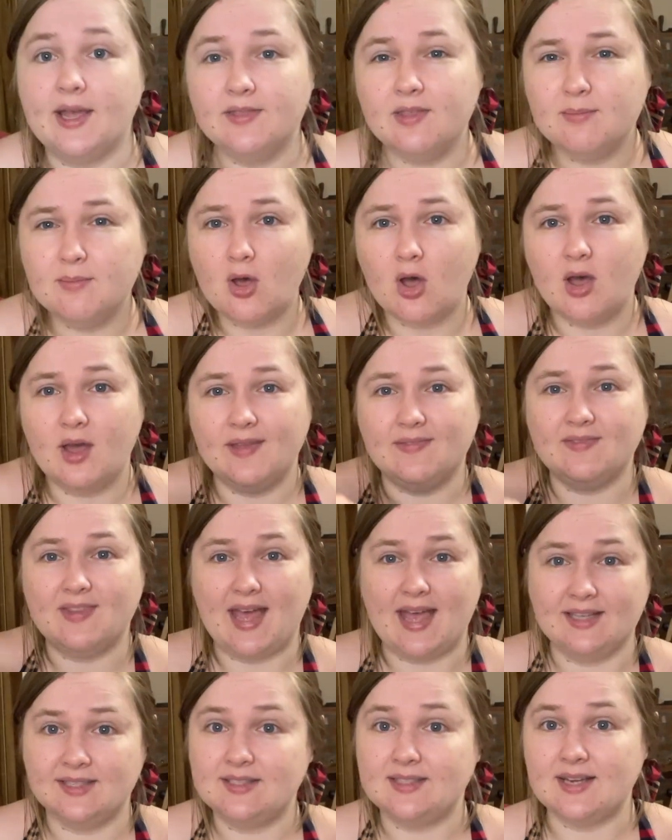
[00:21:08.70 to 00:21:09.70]
them on
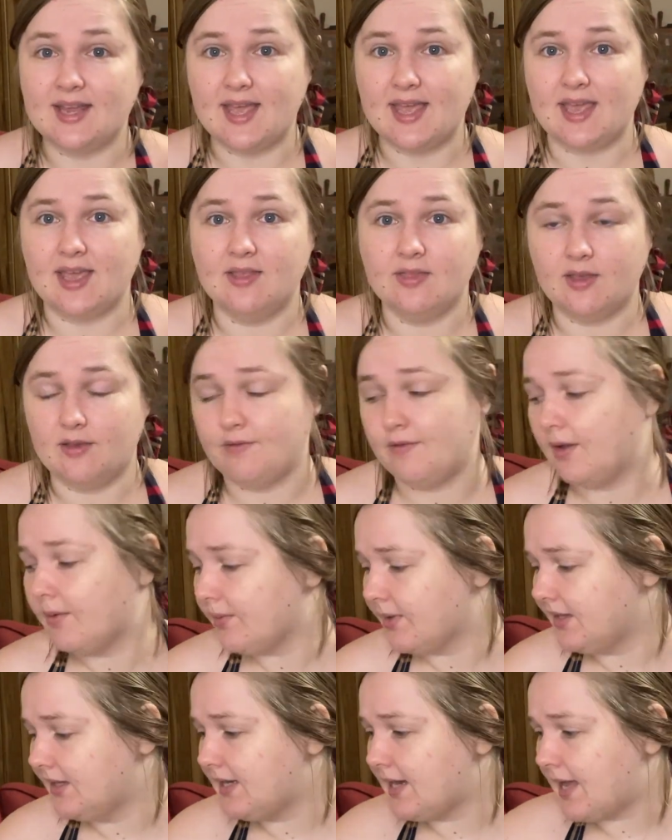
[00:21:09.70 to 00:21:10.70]
last night and they fit
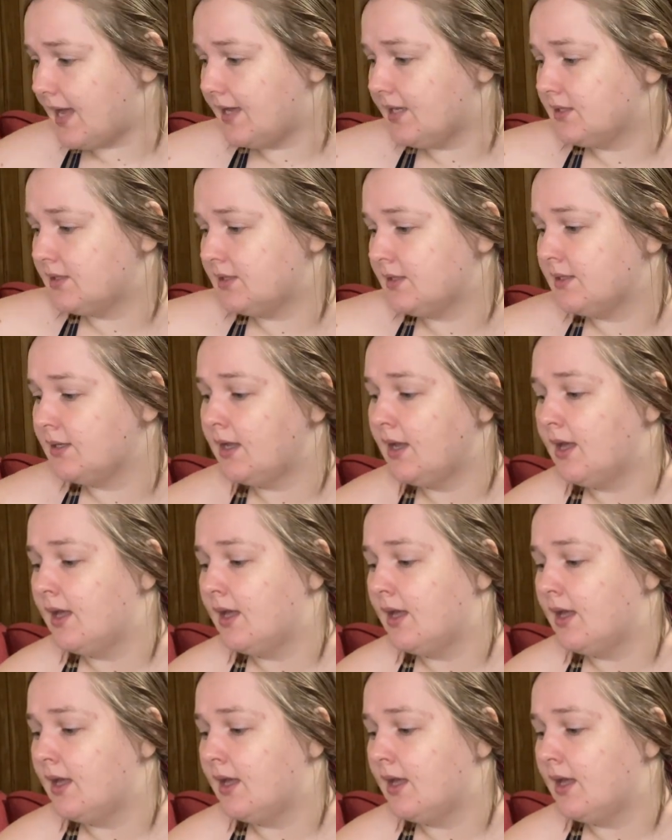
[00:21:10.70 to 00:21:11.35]
really nice.